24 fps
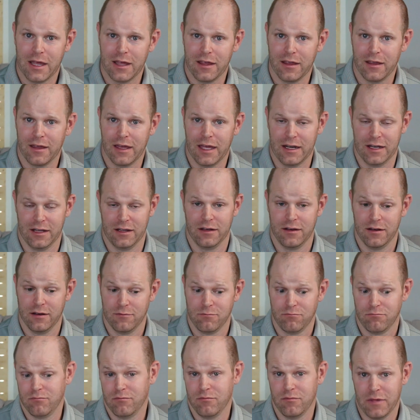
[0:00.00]
And then
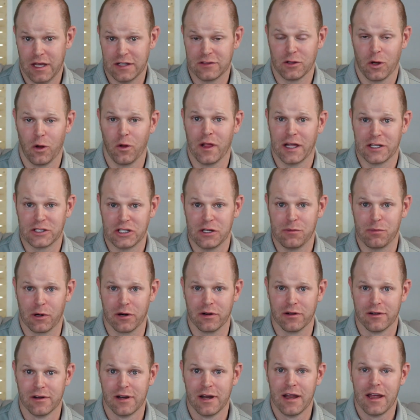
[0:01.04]
it's a whole lot cheaper.
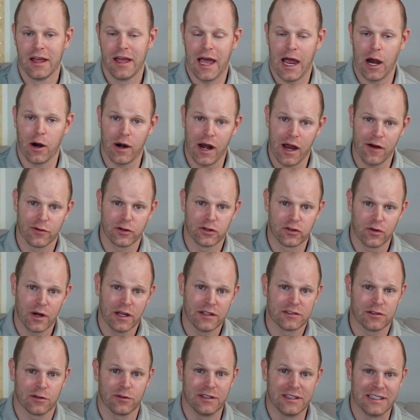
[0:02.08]
Our average
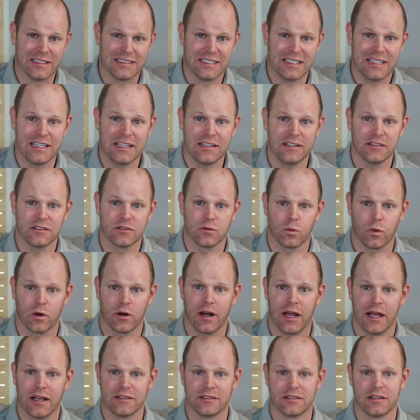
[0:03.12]
rents are in the teens,
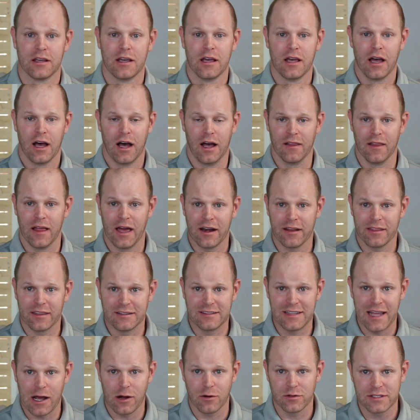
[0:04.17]
whereas a lot of the
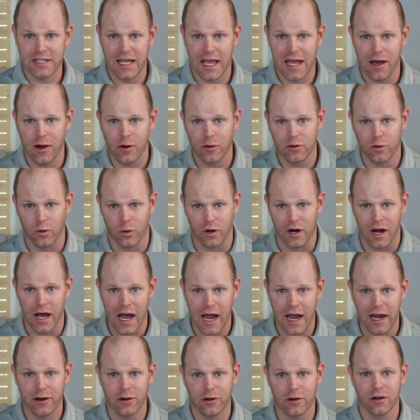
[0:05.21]
downtown or
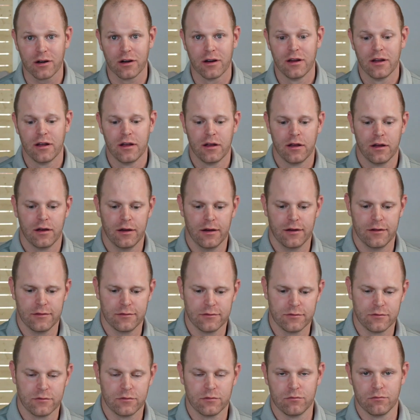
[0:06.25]
higher
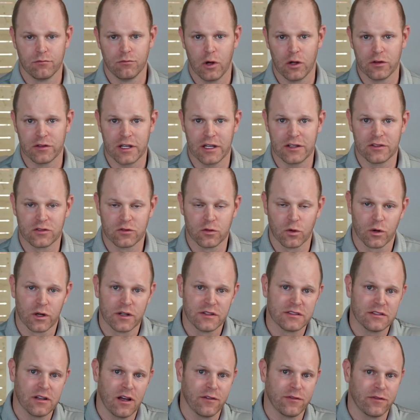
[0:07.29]
multi-story
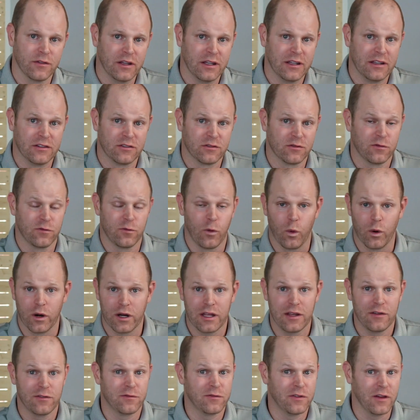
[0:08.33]
stuff is
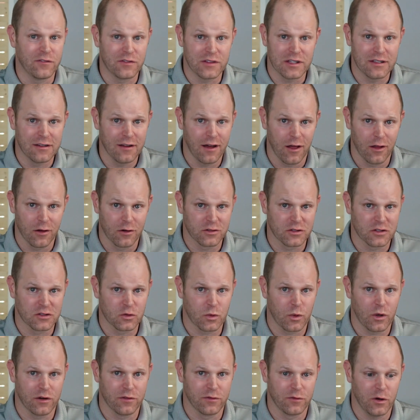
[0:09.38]
$40, $50 a
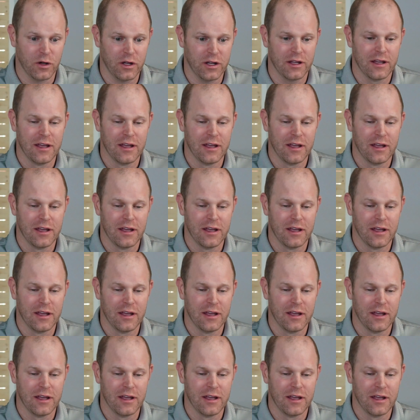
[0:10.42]
square foot.